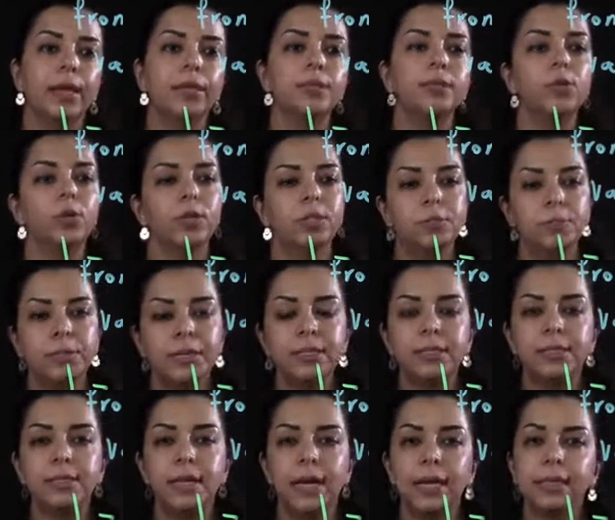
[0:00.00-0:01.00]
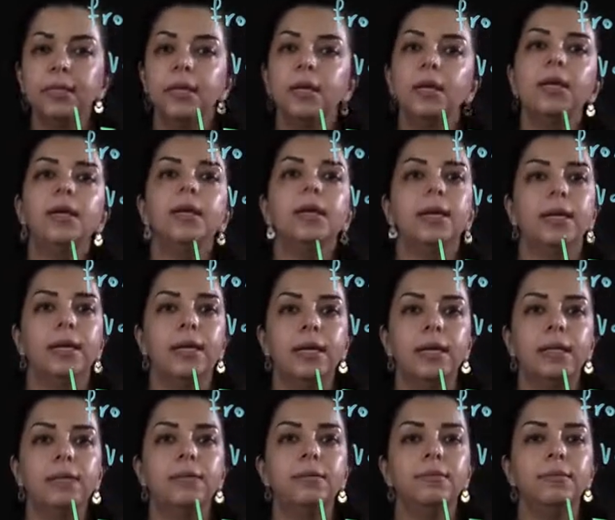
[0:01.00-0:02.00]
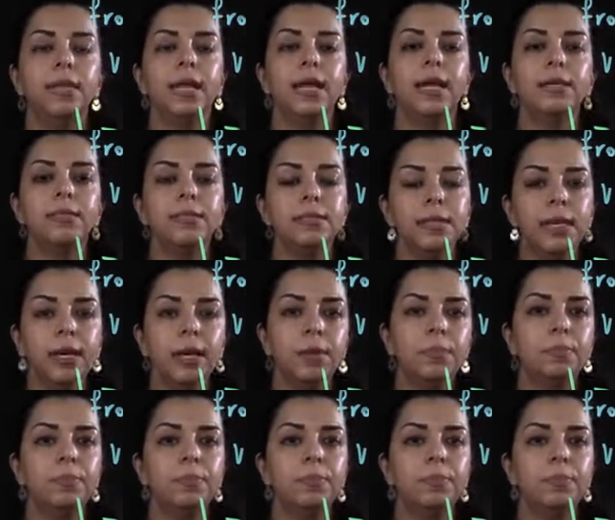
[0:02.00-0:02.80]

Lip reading: So it means that in next year,